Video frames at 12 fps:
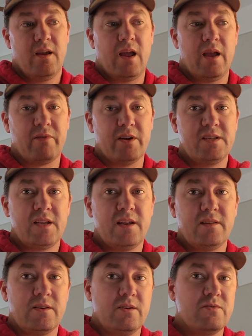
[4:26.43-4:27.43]
Every
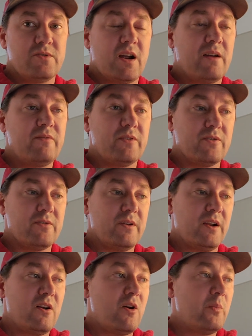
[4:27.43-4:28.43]
state that you drive through,
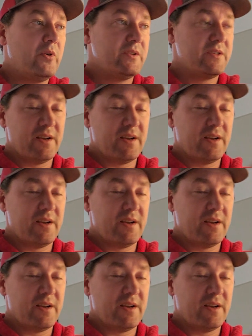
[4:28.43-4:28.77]
it all puts